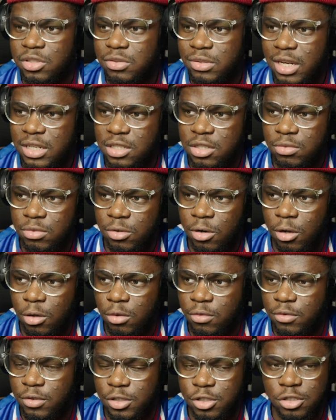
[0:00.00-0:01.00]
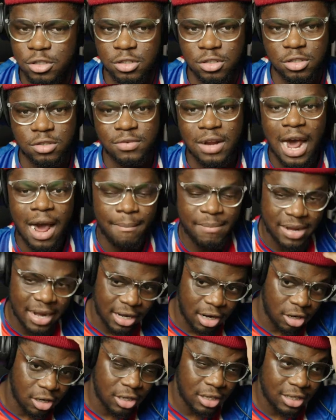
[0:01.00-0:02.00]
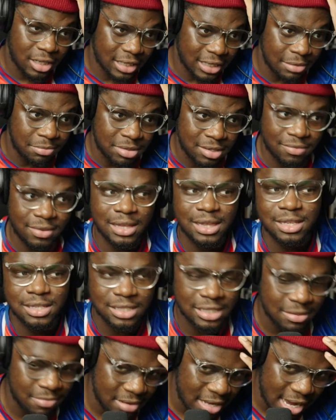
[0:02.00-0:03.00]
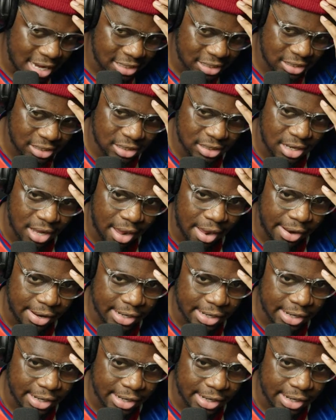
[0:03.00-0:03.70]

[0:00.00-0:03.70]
Newcastle all over, it's deserved. I mean, I got a glimpse of like the CBS